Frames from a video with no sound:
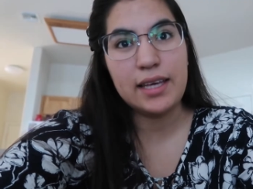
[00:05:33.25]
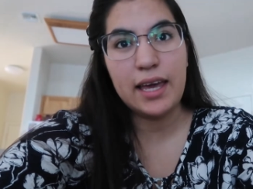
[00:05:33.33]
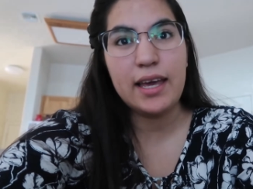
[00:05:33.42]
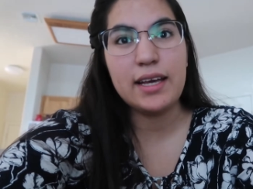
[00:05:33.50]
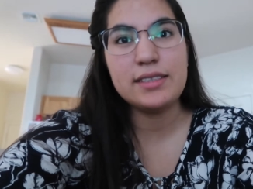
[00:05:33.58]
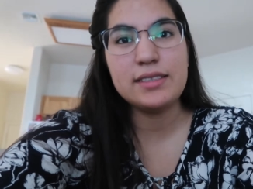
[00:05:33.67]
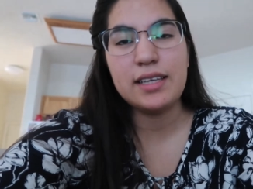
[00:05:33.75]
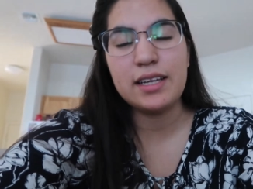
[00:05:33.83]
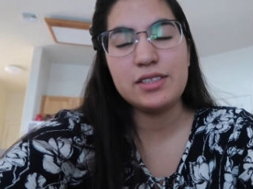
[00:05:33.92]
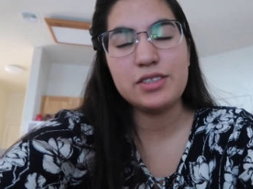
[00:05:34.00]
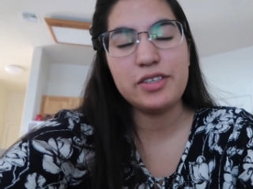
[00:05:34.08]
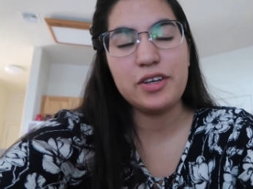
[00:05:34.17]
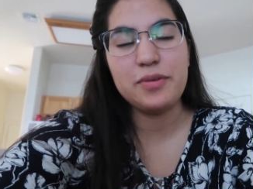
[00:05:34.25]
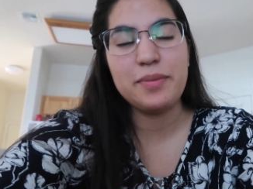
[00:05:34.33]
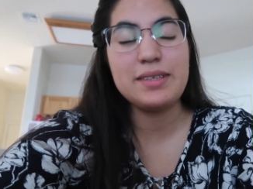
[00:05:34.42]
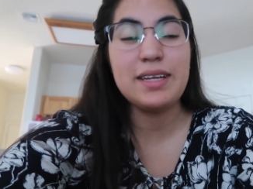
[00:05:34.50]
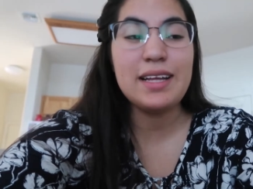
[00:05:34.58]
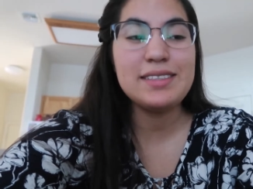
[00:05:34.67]
kids and so
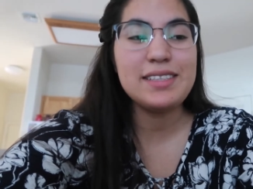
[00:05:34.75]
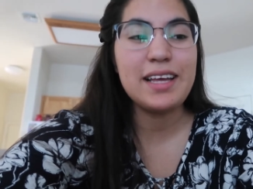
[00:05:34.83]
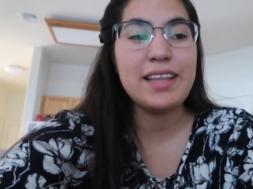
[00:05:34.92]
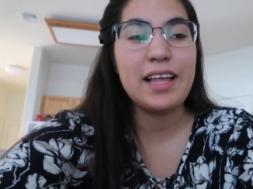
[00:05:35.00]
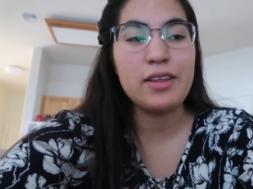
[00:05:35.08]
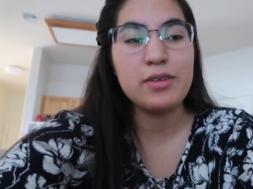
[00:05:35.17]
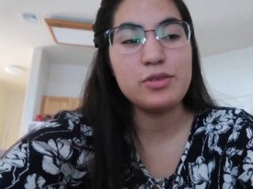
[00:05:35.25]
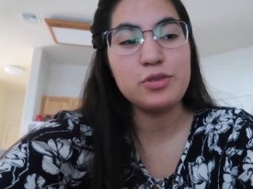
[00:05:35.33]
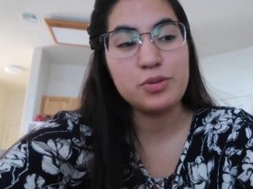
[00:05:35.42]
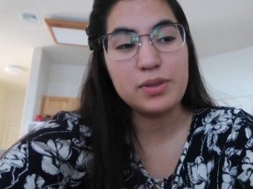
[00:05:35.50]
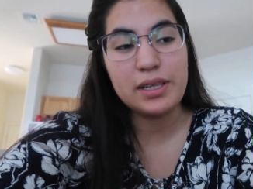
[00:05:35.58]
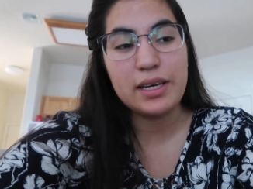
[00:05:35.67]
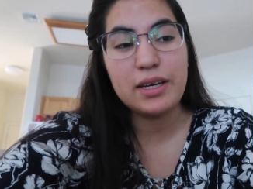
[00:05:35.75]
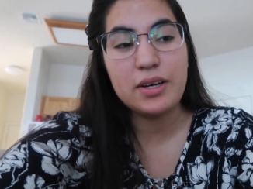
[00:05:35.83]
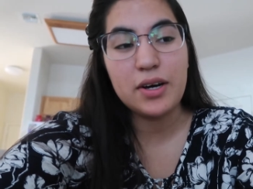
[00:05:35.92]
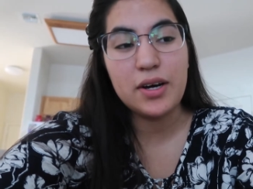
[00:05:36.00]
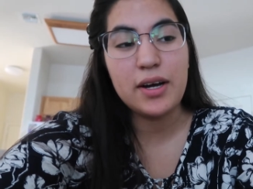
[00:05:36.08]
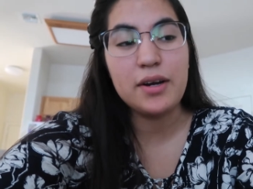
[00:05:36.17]
my dad said that Lulu's really
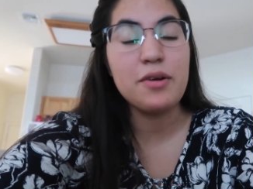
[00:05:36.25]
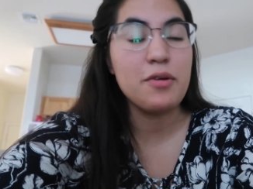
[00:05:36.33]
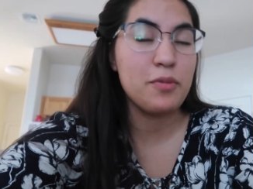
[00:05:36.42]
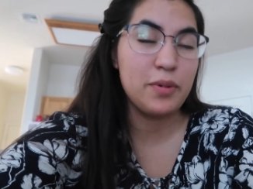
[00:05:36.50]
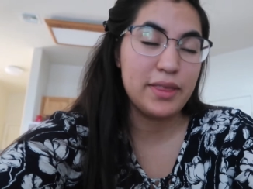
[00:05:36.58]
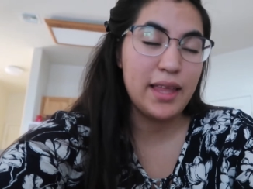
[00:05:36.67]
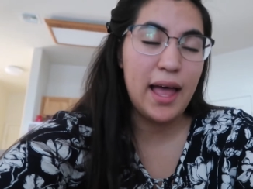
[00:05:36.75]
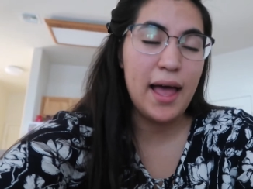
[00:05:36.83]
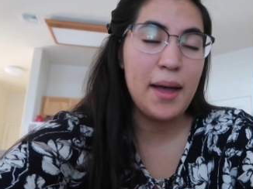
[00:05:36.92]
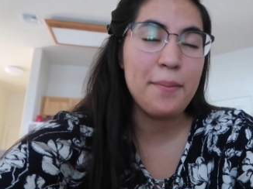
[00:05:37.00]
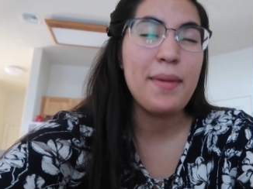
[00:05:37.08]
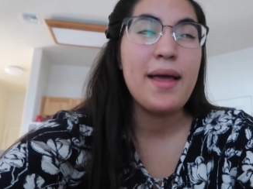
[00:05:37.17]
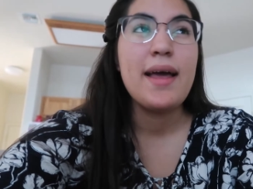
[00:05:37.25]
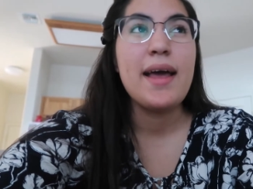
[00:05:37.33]
good with them